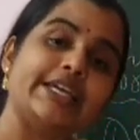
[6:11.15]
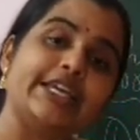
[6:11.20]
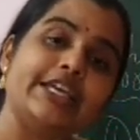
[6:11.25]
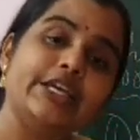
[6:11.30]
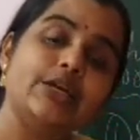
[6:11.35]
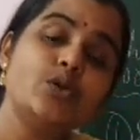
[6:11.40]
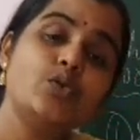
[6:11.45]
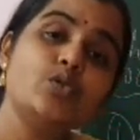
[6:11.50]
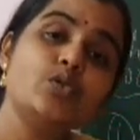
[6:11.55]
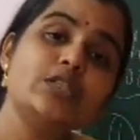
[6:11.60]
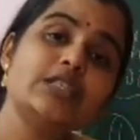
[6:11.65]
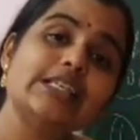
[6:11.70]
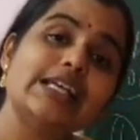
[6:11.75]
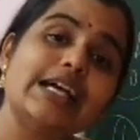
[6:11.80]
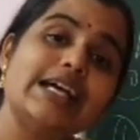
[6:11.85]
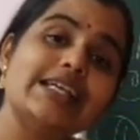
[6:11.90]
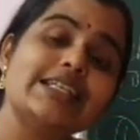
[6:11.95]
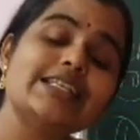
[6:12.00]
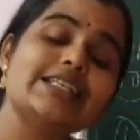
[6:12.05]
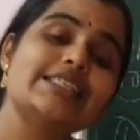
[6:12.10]
gives
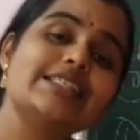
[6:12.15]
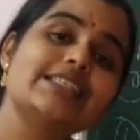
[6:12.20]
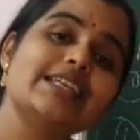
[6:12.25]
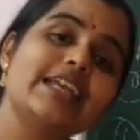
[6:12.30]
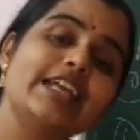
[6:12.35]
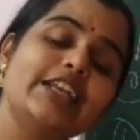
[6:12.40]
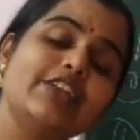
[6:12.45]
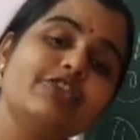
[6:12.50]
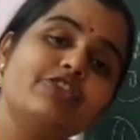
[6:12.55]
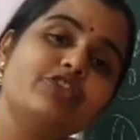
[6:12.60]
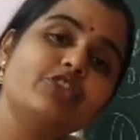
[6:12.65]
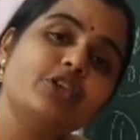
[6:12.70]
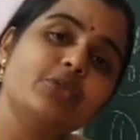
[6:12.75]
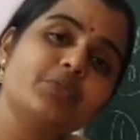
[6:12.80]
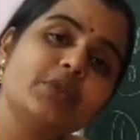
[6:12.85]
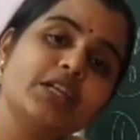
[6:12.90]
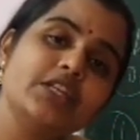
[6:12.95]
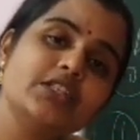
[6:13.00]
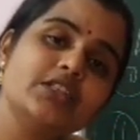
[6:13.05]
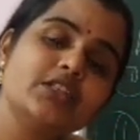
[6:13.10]
us the
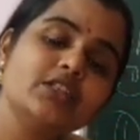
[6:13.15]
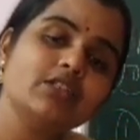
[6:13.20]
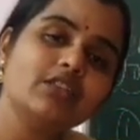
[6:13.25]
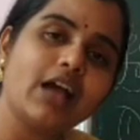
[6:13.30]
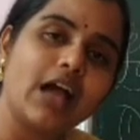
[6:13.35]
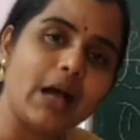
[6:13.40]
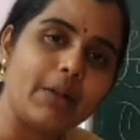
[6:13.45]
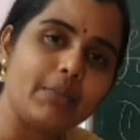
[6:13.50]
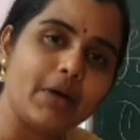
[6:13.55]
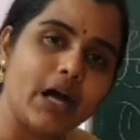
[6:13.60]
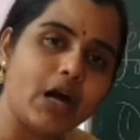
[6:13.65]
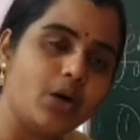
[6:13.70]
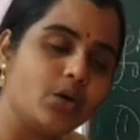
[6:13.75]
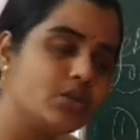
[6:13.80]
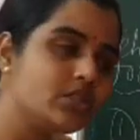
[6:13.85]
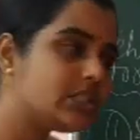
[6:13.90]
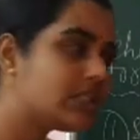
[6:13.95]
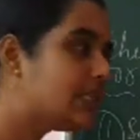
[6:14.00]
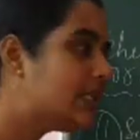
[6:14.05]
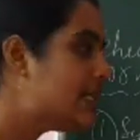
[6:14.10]
information
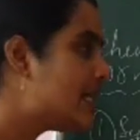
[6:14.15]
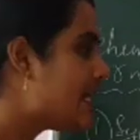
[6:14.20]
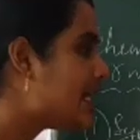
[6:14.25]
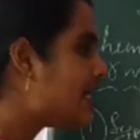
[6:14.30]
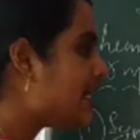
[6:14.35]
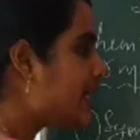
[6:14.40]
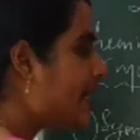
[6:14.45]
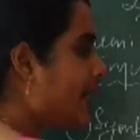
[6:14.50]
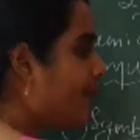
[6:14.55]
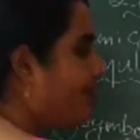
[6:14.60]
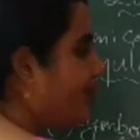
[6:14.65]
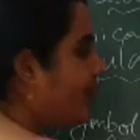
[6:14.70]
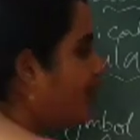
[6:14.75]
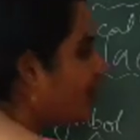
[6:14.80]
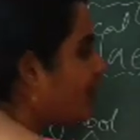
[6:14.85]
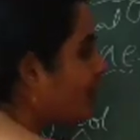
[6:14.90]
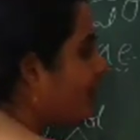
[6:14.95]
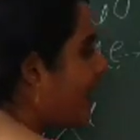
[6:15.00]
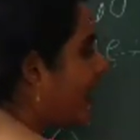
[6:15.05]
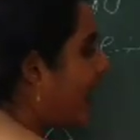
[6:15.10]
about number
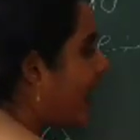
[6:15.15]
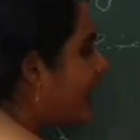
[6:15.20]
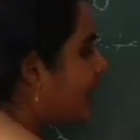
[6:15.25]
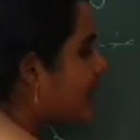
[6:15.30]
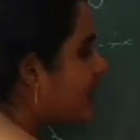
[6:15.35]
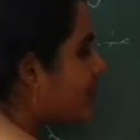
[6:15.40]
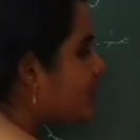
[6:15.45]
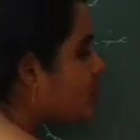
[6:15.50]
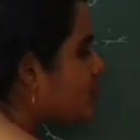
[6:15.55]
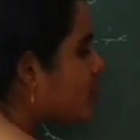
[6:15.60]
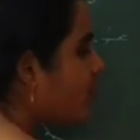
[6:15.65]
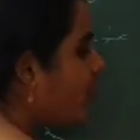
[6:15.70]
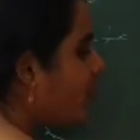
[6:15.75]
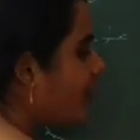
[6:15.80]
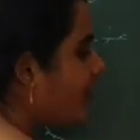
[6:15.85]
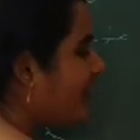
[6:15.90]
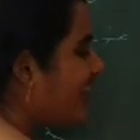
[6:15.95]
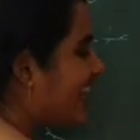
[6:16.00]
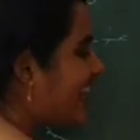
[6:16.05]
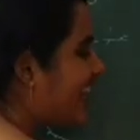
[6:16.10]
of atoms
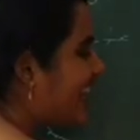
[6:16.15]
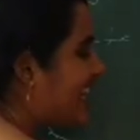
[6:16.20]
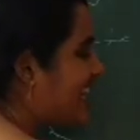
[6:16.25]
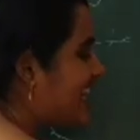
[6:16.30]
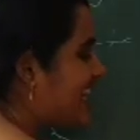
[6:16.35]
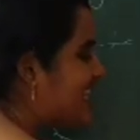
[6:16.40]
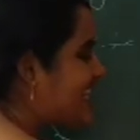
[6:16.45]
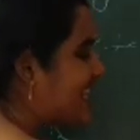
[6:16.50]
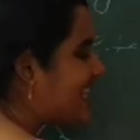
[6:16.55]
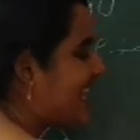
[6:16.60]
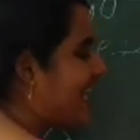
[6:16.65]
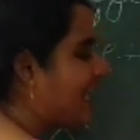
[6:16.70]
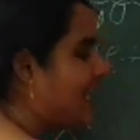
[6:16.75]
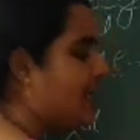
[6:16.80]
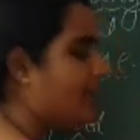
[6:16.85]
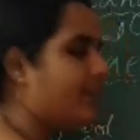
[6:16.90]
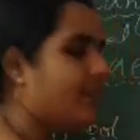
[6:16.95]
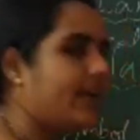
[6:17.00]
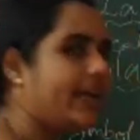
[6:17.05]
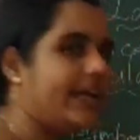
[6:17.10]
of each
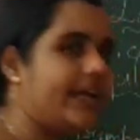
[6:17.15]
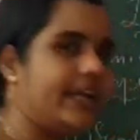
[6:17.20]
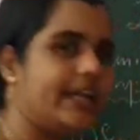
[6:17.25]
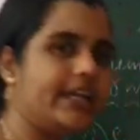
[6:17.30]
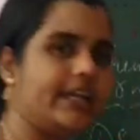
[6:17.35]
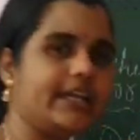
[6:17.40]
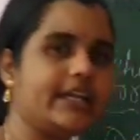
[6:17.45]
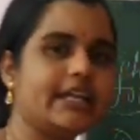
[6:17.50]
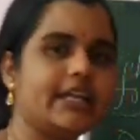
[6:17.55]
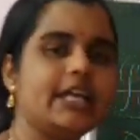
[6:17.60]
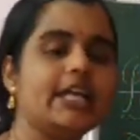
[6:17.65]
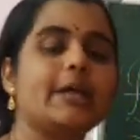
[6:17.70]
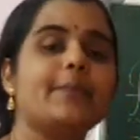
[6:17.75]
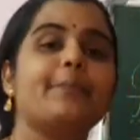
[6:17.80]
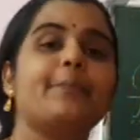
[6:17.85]
element